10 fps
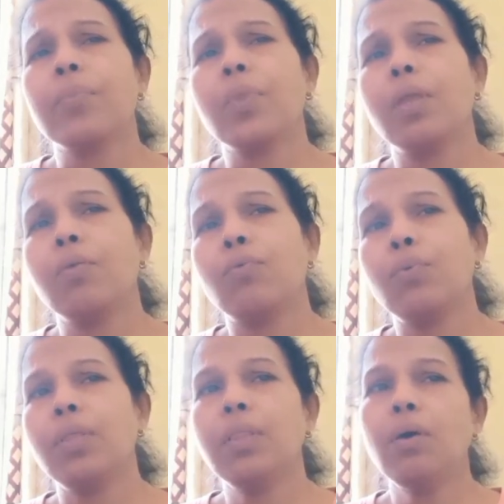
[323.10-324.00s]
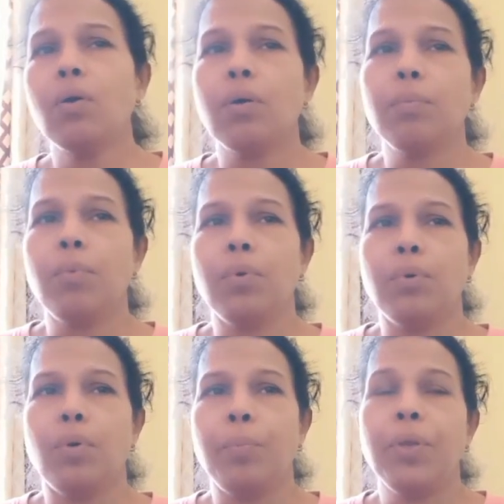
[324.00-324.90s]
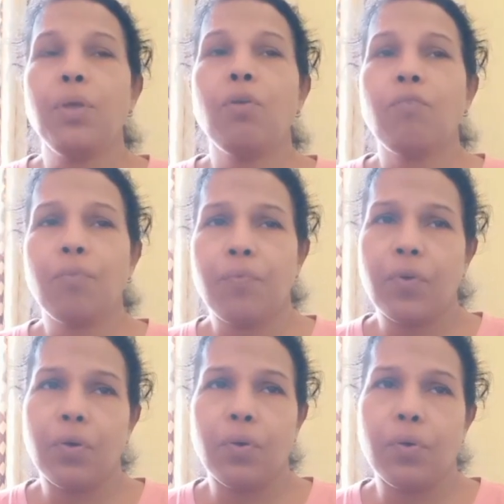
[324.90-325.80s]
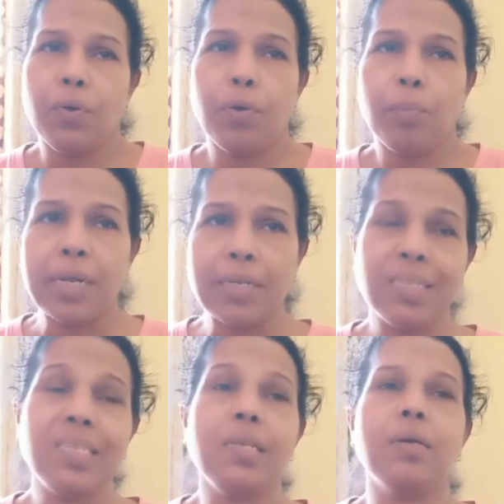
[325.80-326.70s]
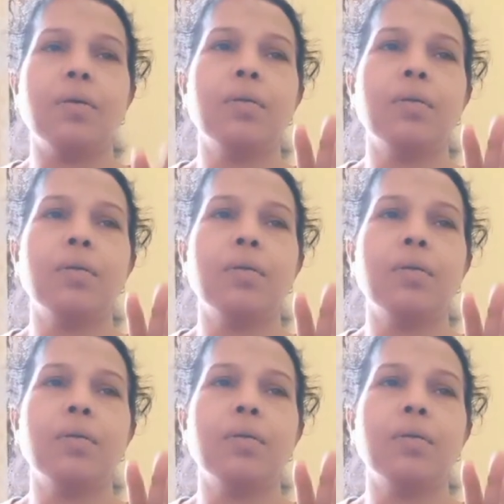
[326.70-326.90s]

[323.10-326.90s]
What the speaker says: So, in the opinion of Maltazina,